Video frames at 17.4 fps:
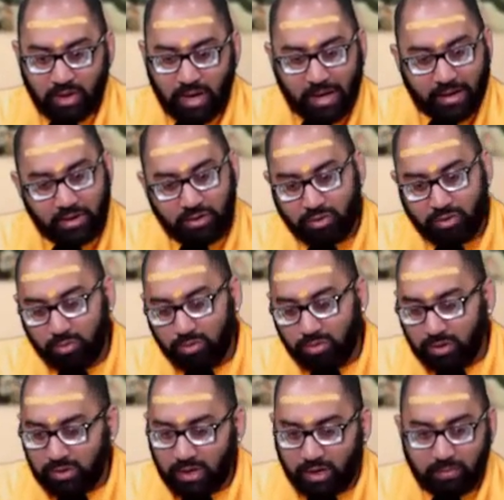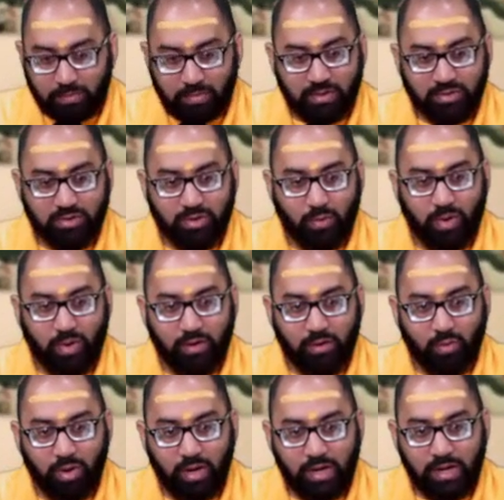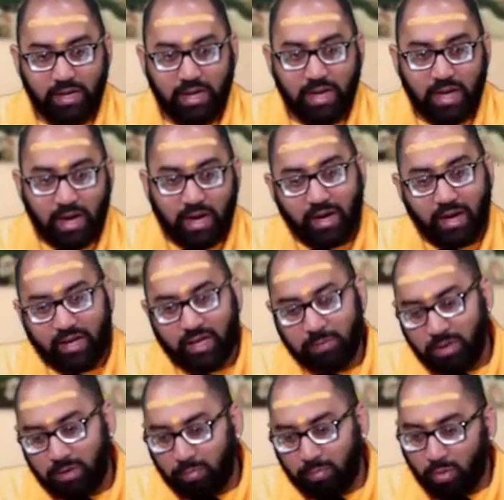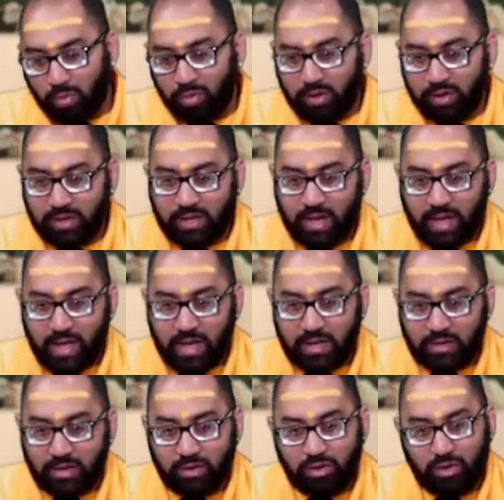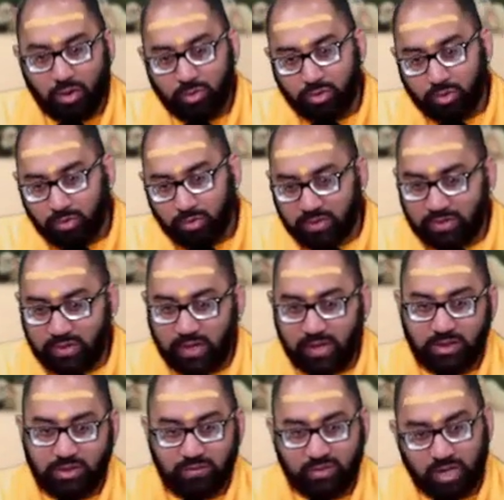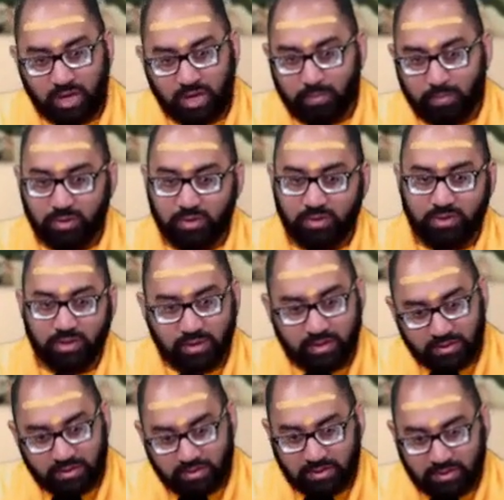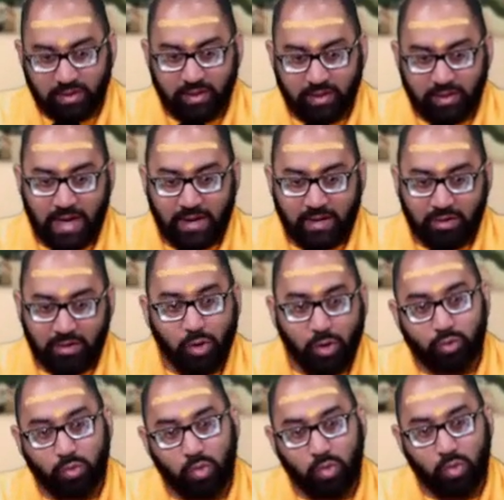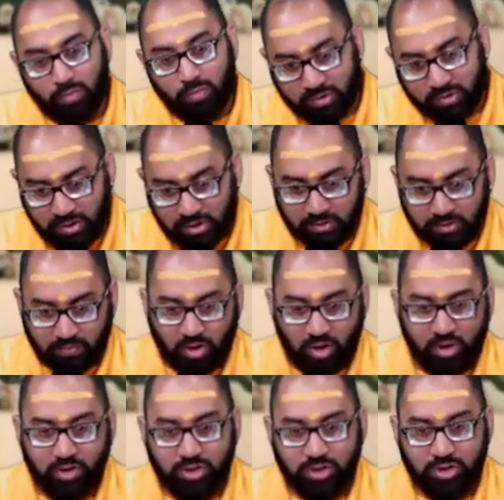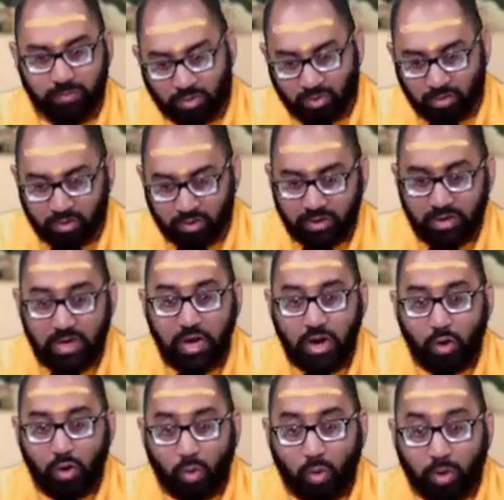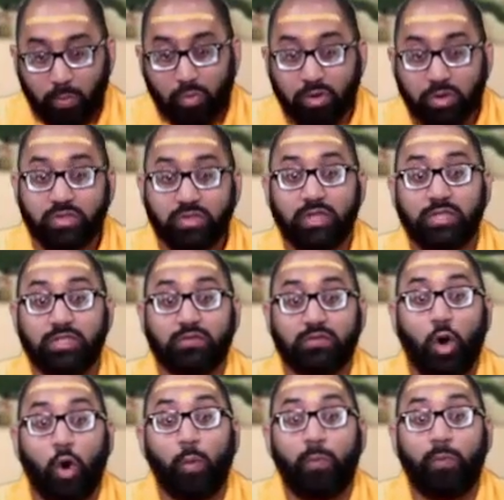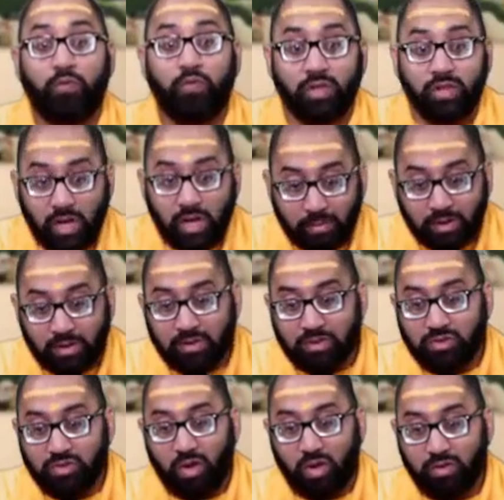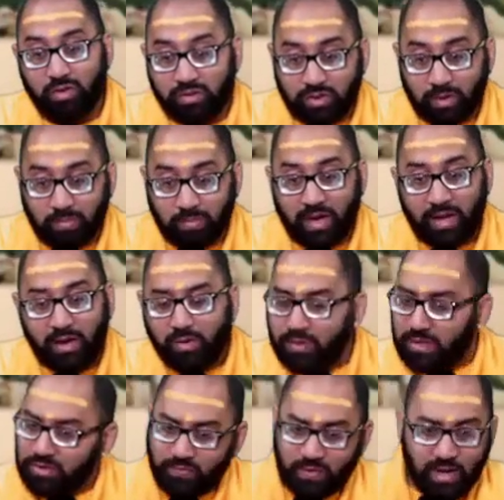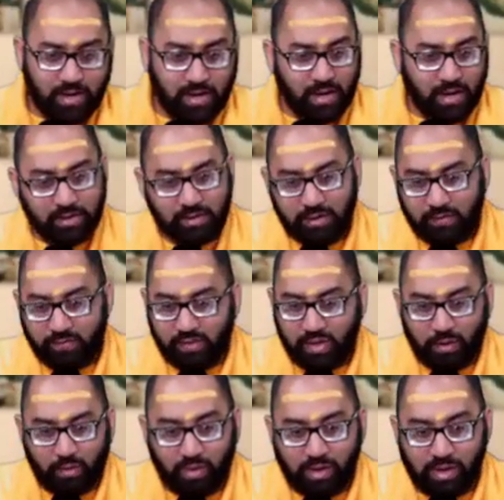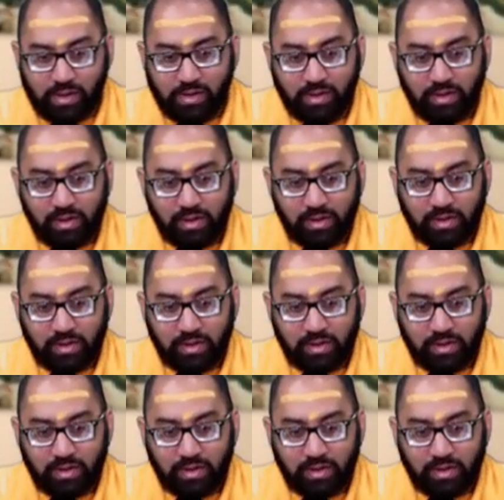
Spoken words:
I can do the dharmas the right way, and I can be born again and go through a stage of diapers and this and that, and go through one more stage of hardship and earning, one more stage of hopefully coming to this knowledge somehow. That's fine. I can live that way.